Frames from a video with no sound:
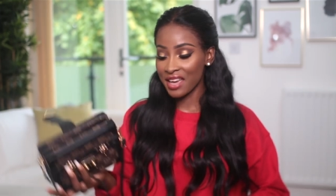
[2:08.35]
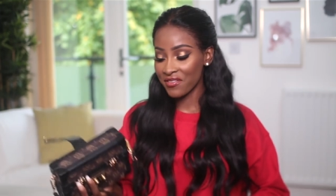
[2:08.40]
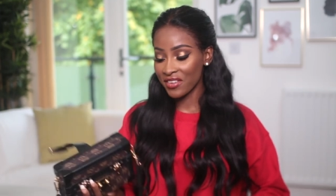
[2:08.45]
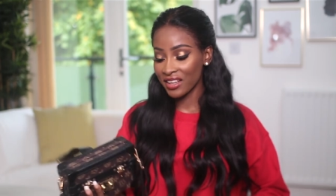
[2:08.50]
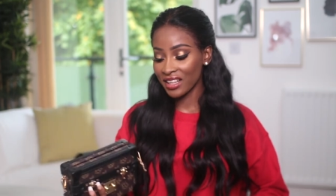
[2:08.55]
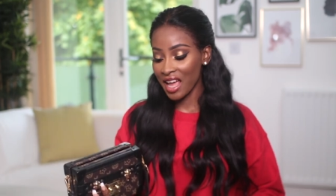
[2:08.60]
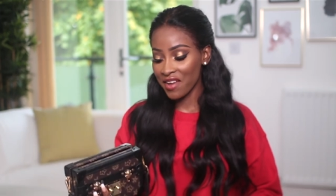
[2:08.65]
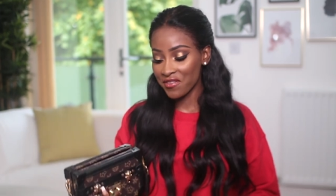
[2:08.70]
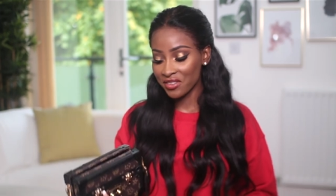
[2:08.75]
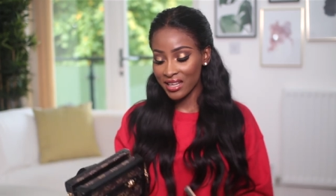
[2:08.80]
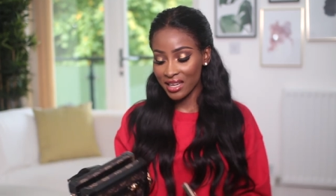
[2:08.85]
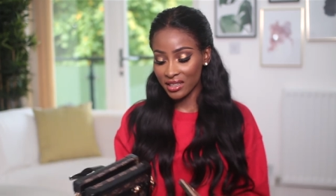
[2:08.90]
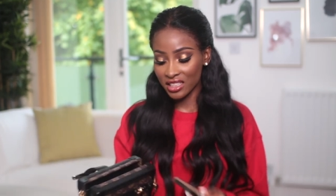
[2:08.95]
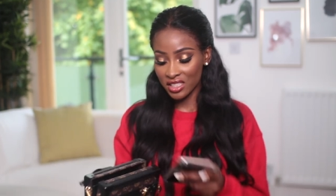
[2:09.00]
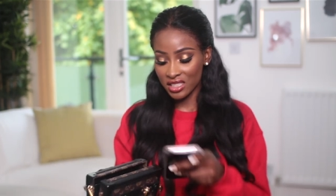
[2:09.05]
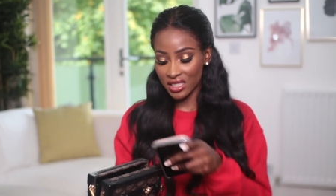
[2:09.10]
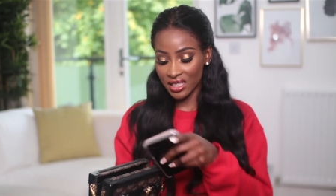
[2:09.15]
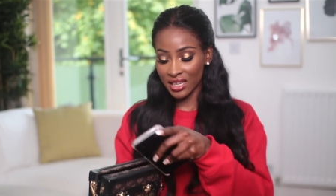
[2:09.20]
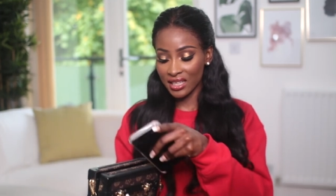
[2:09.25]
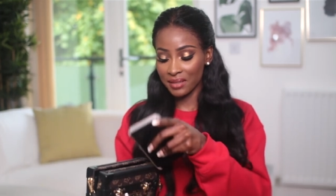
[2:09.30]
I think, I feel like
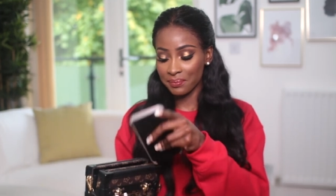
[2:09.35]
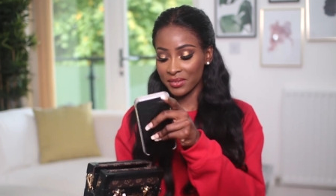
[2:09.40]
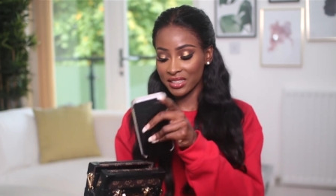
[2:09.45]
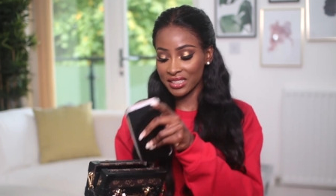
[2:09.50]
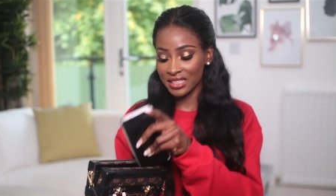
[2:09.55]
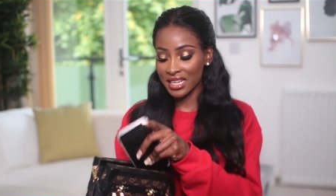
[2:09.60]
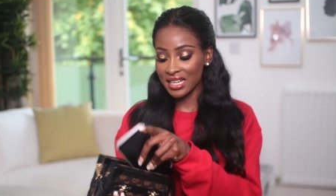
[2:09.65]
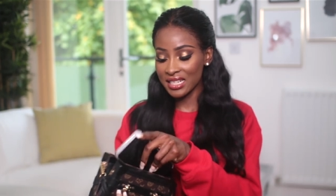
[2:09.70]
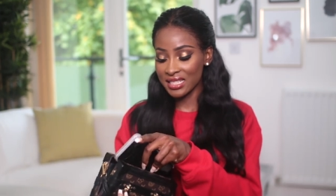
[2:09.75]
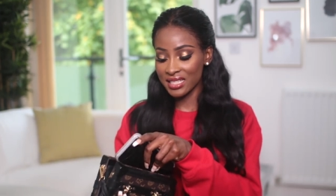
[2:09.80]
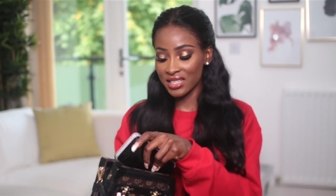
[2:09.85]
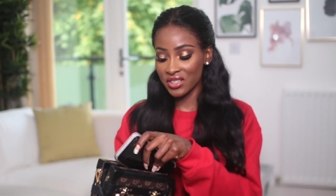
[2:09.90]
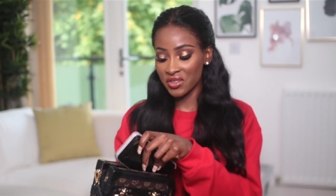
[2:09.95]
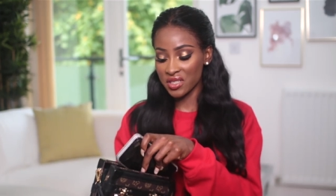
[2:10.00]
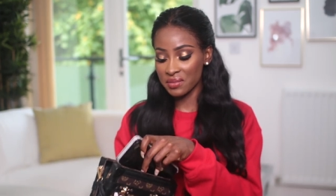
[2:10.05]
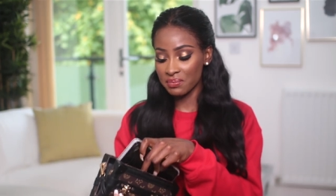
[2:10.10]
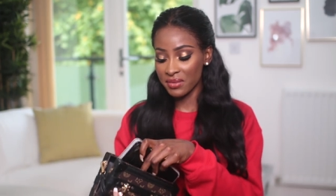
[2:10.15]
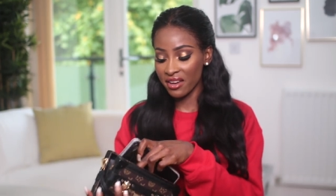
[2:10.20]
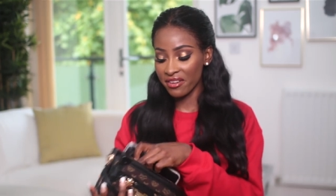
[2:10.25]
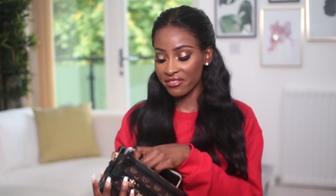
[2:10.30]
just, literally
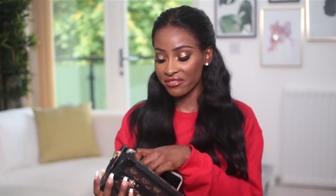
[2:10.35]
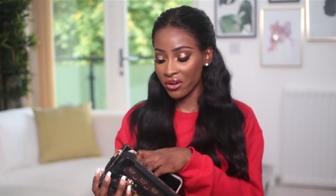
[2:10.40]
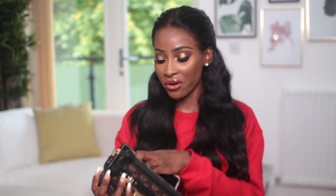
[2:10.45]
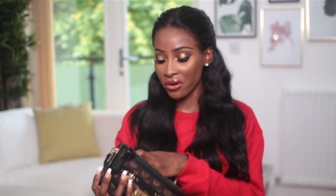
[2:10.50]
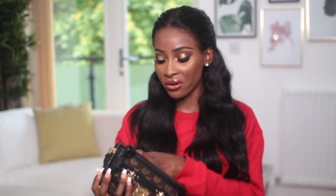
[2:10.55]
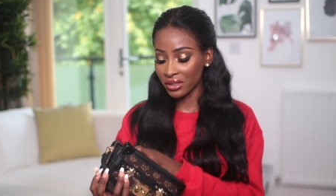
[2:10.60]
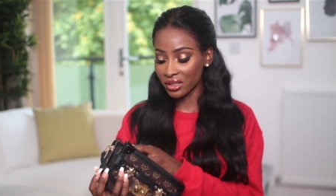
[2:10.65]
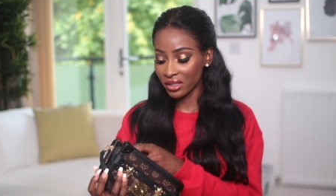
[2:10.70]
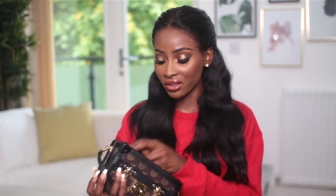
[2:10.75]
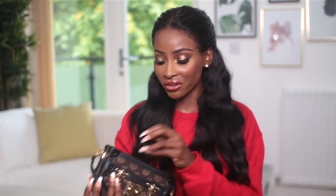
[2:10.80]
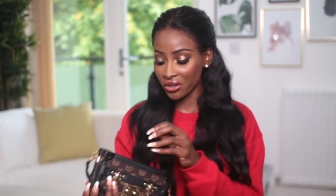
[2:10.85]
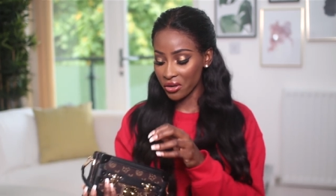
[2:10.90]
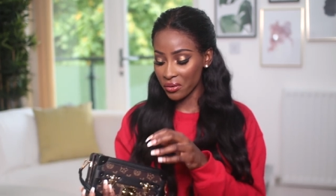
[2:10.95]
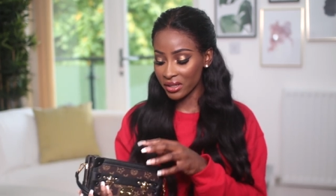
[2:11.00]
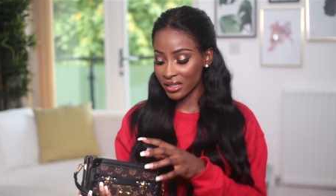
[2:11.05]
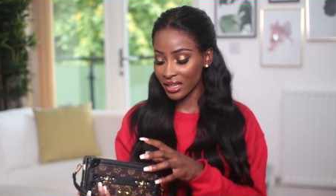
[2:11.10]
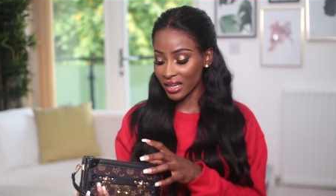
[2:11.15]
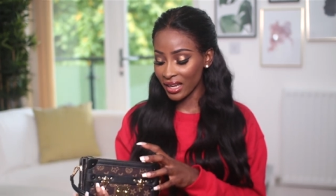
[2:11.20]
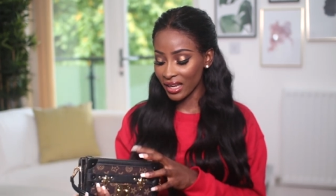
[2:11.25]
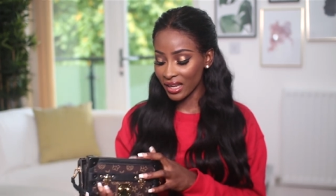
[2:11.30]
just my phone can go
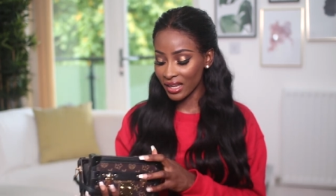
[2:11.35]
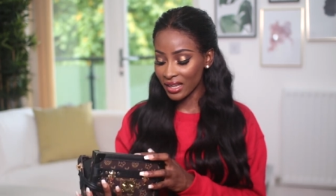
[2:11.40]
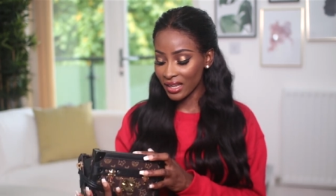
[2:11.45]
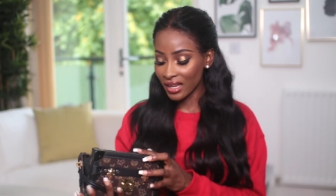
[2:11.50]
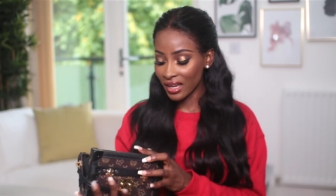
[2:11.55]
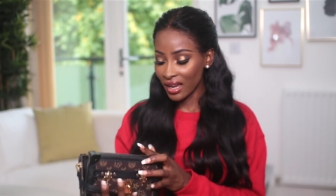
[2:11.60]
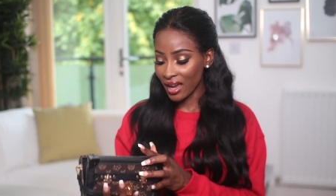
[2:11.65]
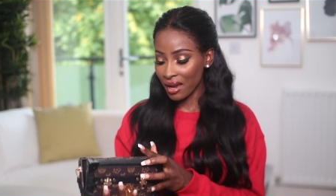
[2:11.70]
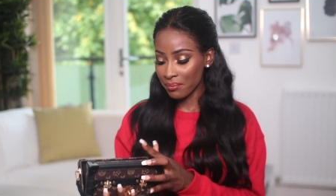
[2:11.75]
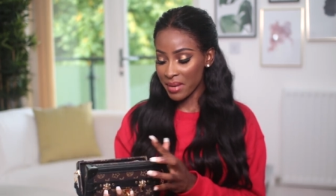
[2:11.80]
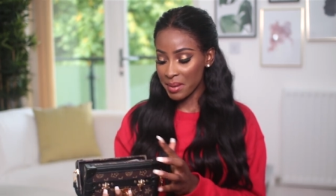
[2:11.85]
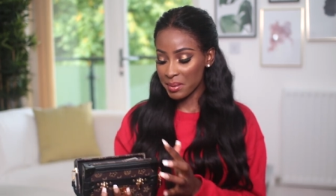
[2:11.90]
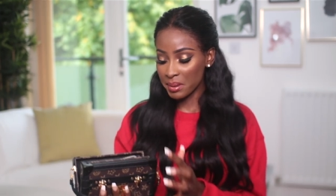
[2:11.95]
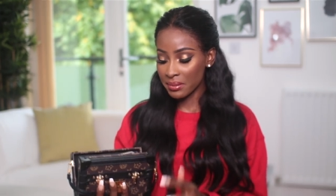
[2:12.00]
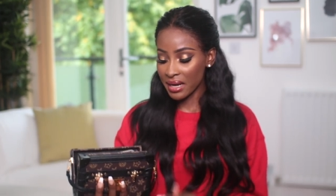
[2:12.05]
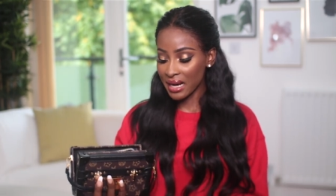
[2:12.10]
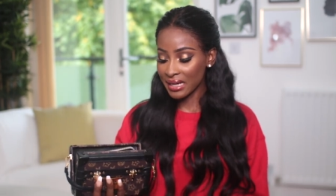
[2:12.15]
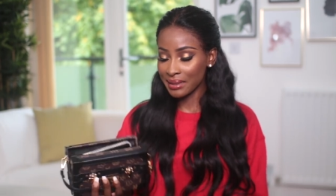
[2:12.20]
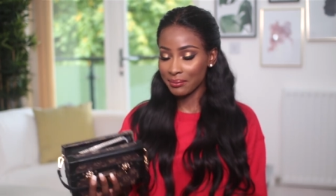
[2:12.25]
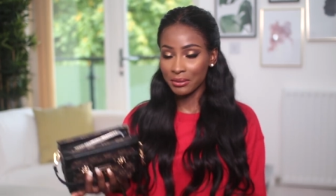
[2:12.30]
in here and maybe
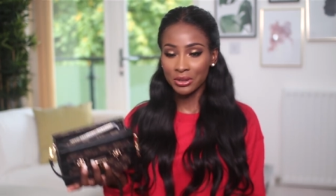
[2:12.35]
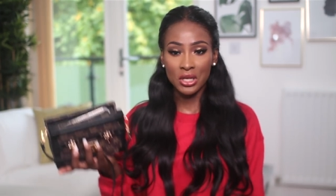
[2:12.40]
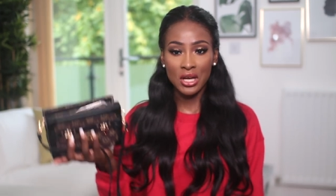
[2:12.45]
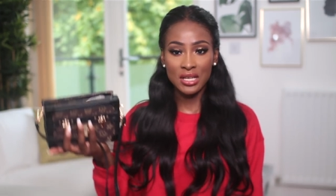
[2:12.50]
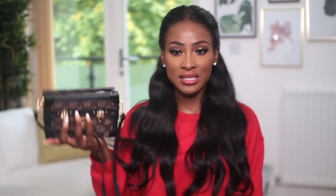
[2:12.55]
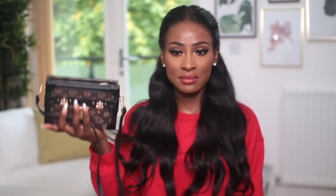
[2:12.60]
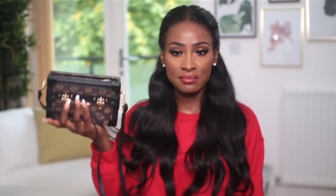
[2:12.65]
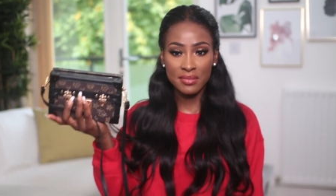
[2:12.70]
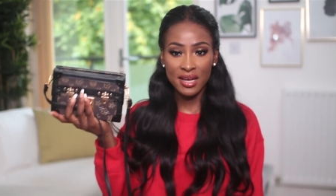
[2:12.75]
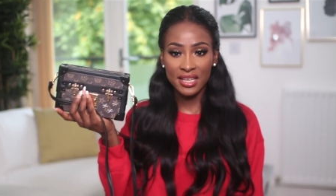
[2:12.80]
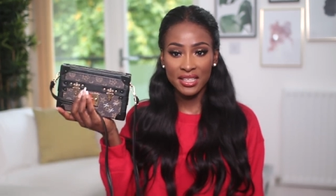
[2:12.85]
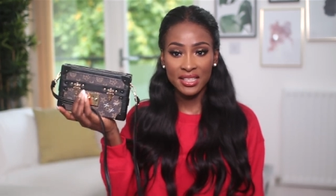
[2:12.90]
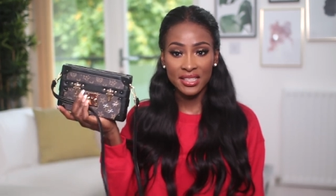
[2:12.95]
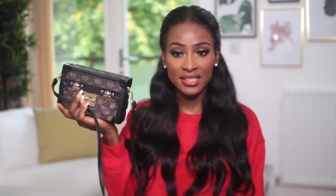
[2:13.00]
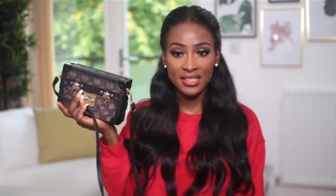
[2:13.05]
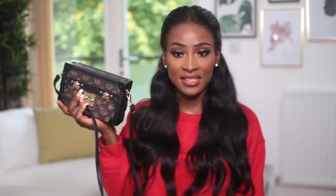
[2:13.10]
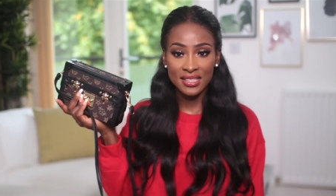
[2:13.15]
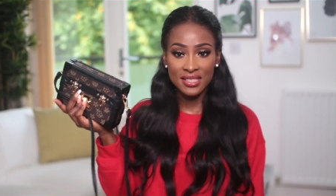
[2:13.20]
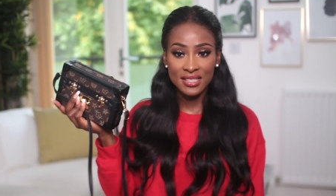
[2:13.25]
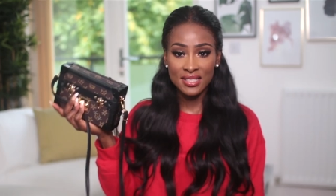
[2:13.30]
my lip gloss and my
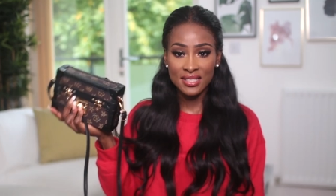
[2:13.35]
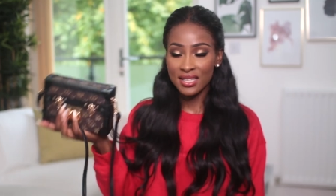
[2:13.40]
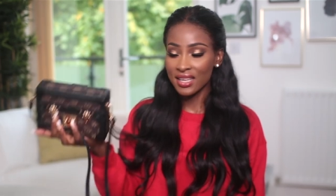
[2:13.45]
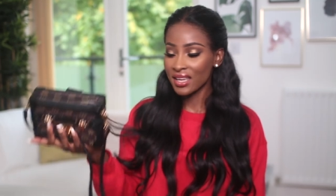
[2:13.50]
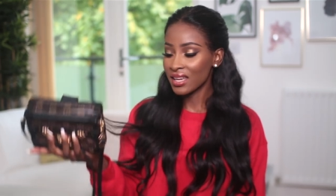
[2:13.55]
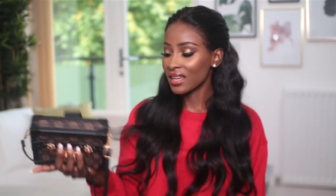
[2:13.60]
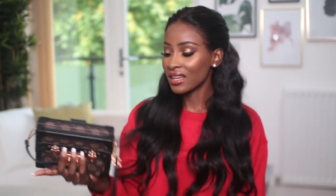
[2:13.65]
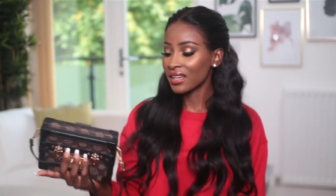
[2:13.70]
keys.